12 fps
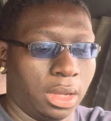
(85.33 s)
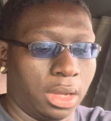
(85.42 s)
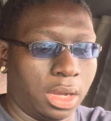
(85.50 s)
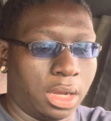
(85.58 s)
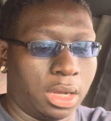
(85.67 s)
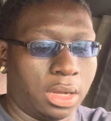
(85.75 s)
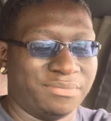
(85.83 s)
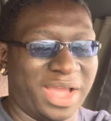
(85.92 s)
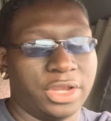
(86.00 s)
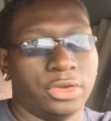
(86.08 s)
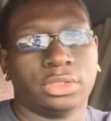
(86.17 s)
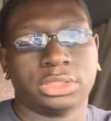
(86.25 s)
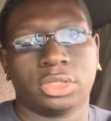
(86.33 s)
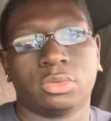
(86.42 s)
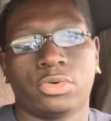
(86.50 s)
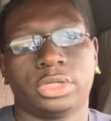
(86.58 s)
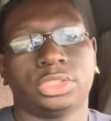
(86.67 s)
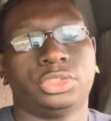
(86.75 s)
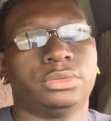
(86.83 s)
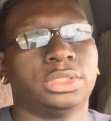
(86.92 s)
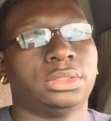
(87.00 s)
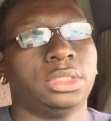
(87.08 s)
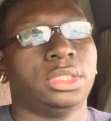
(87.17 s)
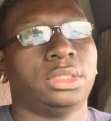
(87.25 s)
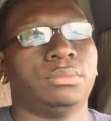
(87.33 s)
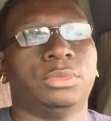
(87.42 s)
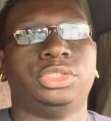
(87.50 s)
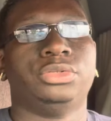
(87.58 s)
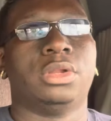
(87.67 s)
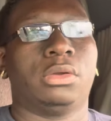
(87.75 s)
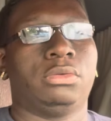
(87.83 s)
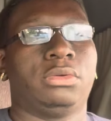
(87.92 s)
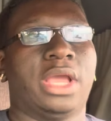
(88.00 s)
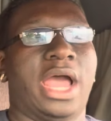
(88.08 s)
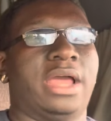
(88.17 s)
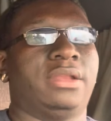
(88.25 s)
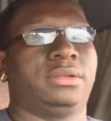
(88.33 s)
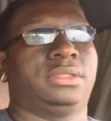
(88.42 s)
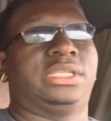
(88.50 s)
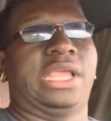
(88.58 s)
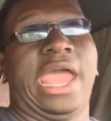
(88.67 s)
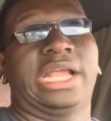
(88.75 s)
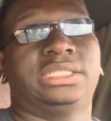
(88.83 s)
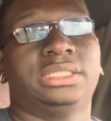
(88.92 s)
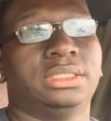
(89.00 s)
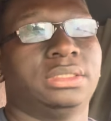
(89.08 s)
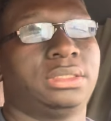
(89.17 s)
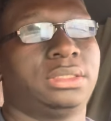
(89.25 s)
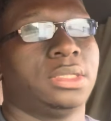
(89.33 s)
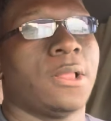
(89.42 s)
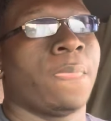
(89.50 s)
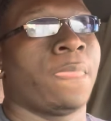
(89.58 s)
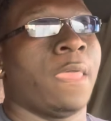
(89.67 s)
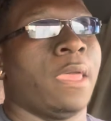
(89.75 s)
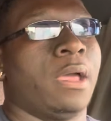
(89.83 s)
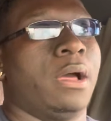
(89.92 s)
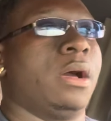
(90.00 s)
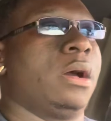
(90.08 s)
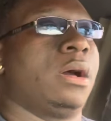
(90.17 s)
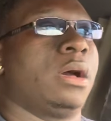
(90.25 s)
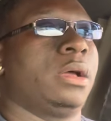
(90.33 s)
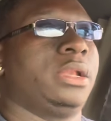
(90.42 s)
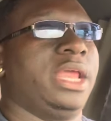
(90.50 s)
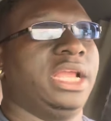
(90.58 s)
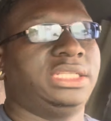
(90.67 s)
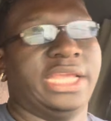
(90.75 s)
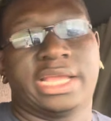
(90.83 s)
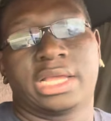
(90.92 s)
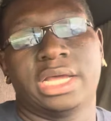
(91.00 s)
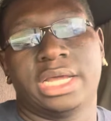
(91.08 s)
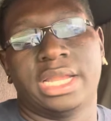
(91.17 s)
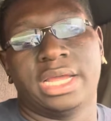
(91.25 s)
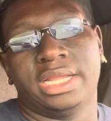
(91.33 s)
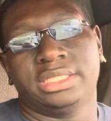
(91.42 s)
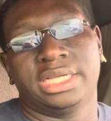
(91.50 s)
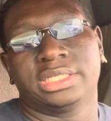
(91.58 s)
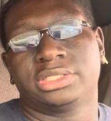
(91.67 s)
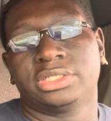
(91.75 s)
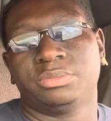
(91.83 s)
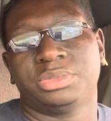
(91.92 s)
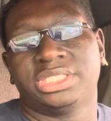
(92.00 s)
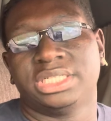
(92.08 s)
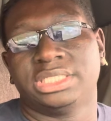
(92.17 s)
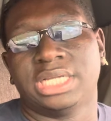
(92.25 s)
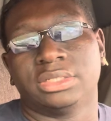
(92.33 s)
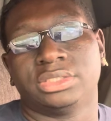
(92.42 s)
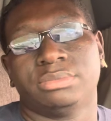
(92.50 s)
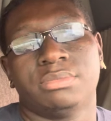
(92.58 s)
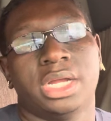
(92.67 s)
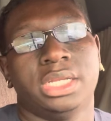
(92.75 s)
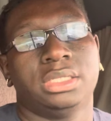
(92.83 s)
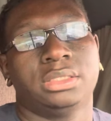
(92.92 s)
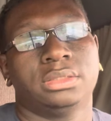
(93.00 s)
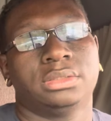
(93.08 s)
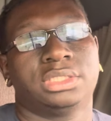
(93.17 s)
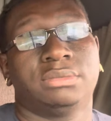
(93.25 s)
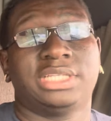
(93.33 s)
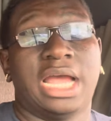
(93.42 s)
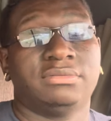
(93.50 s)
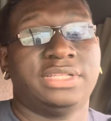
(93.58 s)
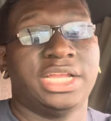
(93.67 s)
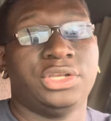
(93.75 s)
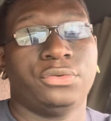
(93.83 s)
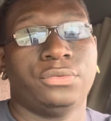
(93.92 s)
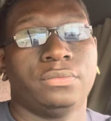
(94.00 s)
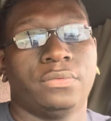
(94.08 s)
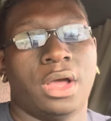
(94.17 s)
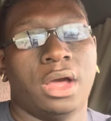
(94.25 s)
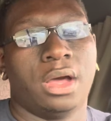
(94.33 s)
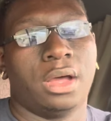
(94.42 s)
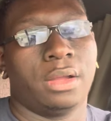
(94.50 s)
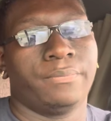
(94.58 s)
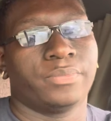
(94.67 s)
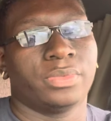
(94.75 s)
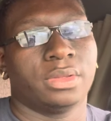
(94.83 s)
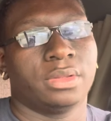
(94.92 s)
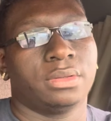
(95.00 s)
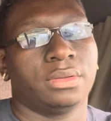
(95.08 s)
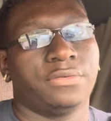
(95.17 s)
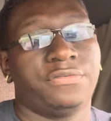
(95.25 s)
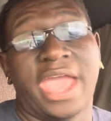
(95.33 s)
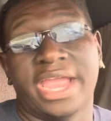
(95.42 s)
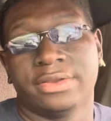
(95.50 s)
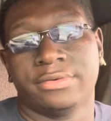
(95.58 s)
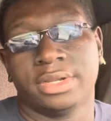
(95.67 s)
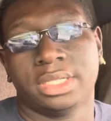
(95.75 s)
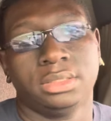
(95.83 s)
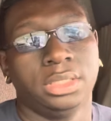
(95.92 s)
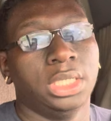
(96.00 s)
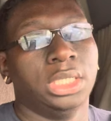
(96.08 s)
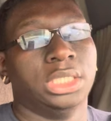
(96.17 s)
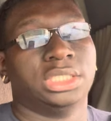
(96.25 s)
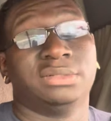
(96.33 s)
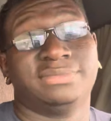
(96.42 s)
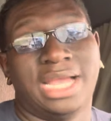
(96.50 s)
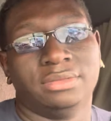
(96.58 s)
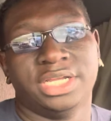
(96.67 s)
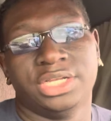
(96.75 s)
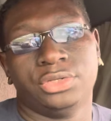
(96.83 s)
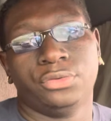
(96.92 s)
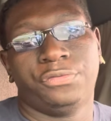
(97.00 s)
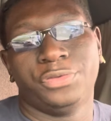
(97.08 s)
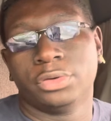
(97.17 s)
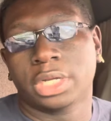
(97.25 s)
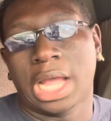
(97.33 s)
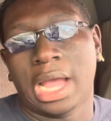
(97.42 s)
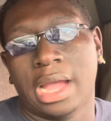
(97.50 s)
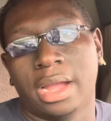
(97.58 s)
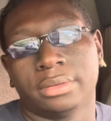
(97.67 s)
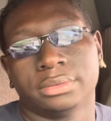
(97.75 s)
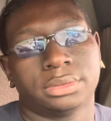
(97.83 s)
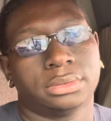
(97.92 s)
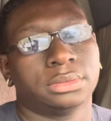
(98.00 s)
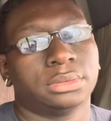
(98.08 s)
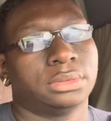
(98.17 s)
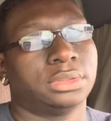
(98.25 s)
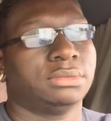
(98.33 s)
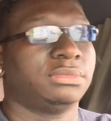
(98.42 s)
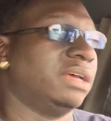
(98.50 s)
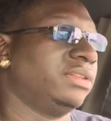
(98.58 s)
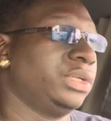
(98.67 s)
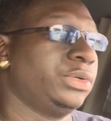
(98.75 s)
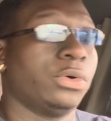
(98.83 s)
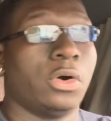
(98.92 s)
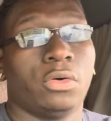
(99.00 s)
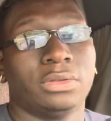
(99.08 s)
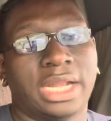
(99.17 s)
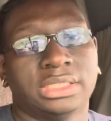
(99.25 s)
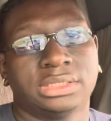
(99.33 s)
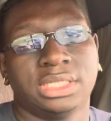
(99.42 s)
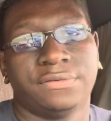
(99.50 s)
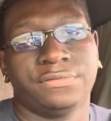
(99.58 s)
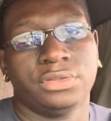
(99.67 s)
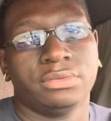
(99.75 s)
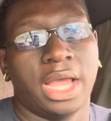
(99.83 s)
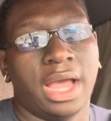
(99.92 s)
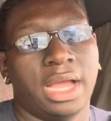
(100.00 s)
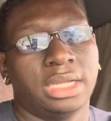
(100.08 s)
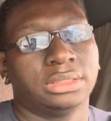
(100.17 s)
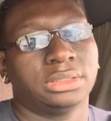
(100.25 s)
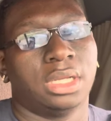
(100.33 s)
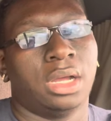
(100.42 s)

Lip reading: I know it's a little more into it, but you got taxes. They take a cut out, they take a certain percentage out your money. Sometimes they do factoring, sometimes they do fuel cards, sometimes they do a whole lot of stuff for you guys.